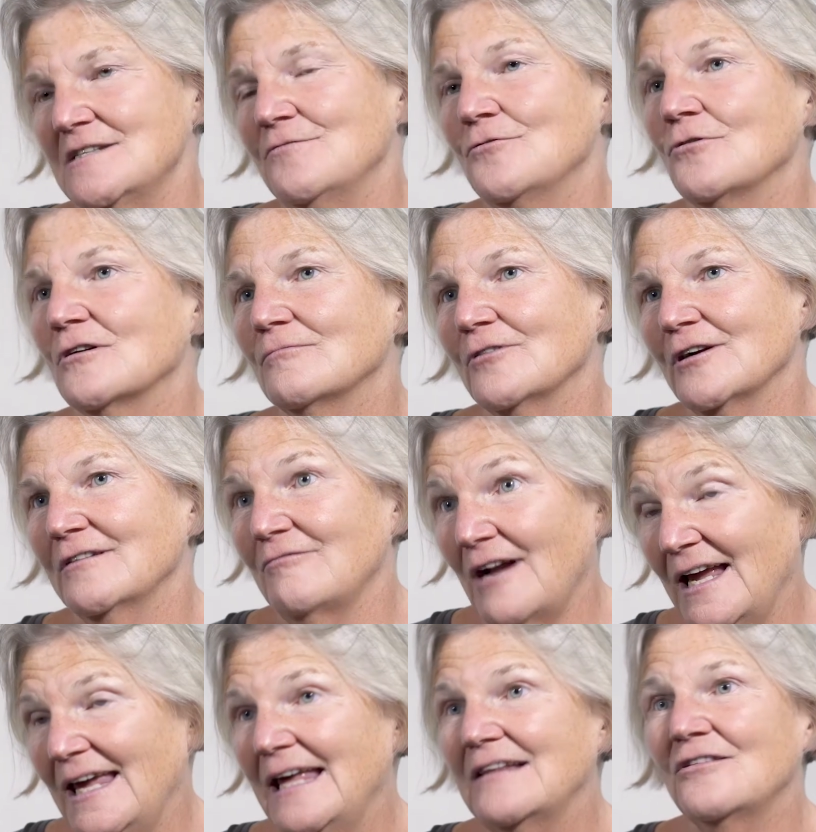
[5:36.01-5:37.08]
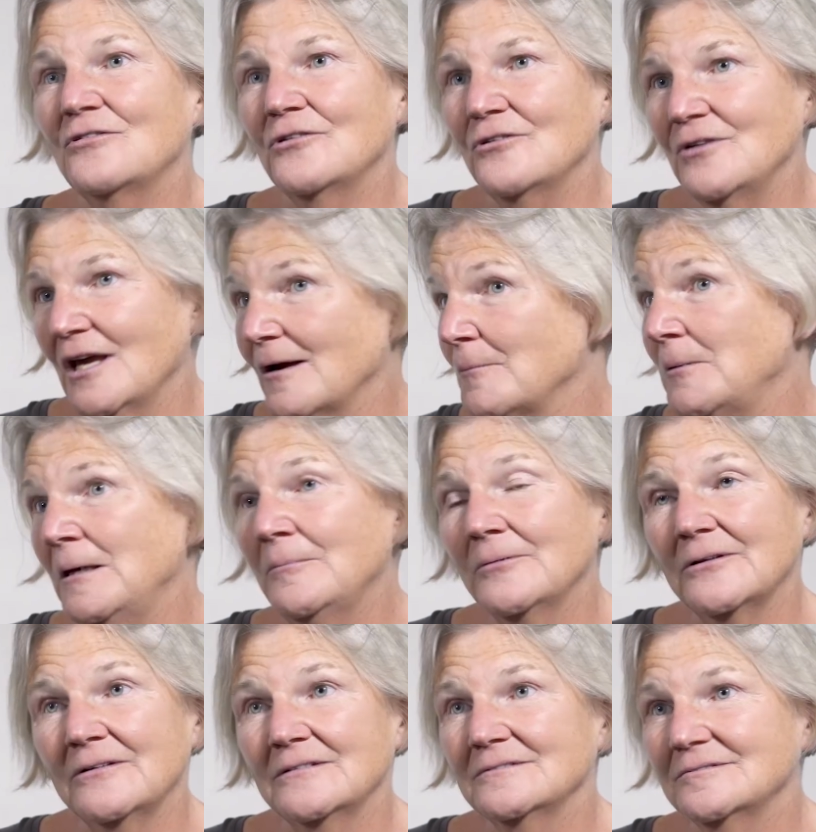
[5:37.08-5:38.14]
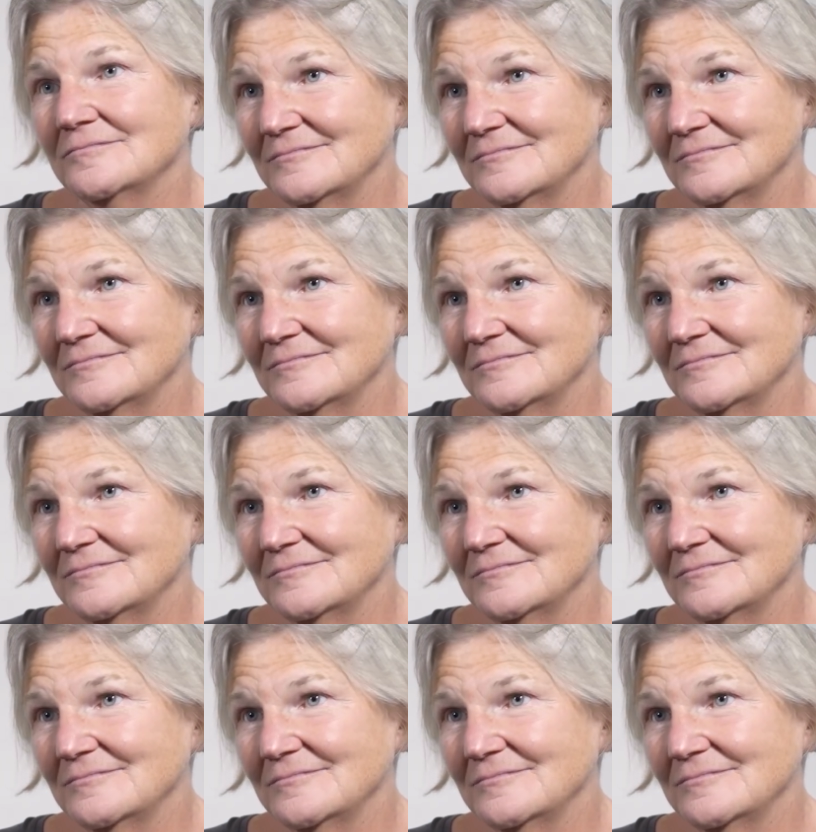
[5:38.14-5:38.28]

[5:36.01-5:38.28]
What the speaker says: forward, right, through young people.